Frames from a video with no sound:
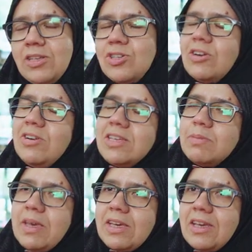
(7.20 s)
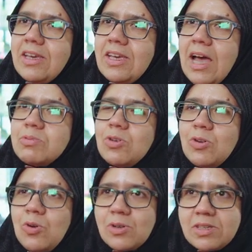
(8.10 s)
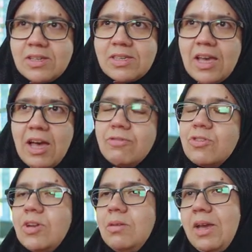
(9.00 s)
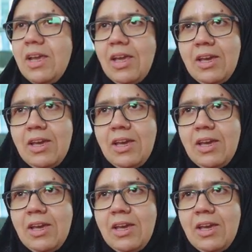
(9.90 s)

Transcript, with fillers: Generally speaking, capstone courses have three main